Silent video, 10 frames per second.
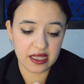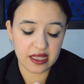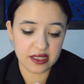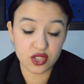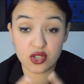
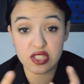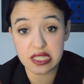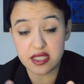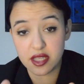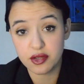social
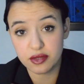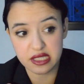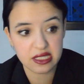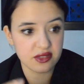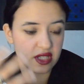
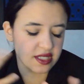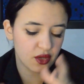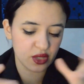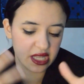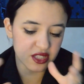security, o sea,
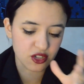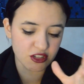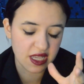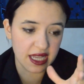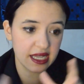seguridad
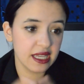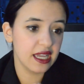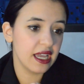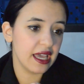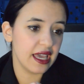social,
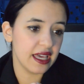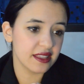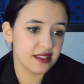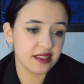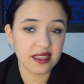
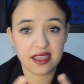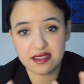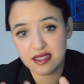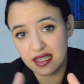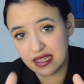and
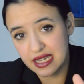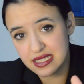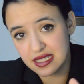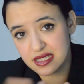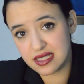get a
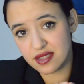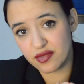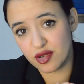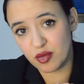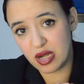license
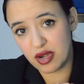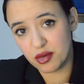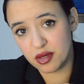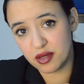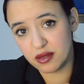from
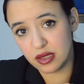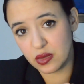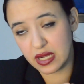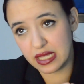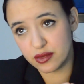our
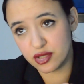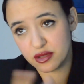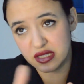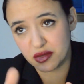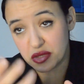local
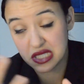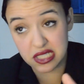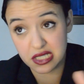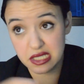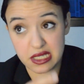authority,
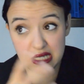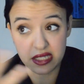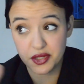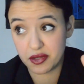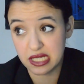which
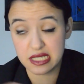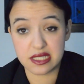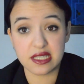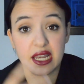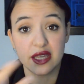here
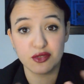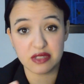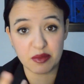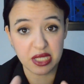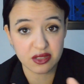is el
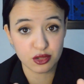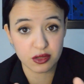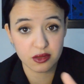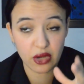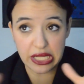ayuntamiento,
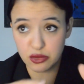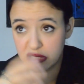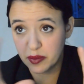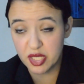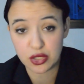los
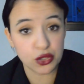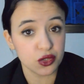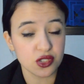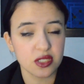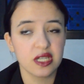ayuntamientos.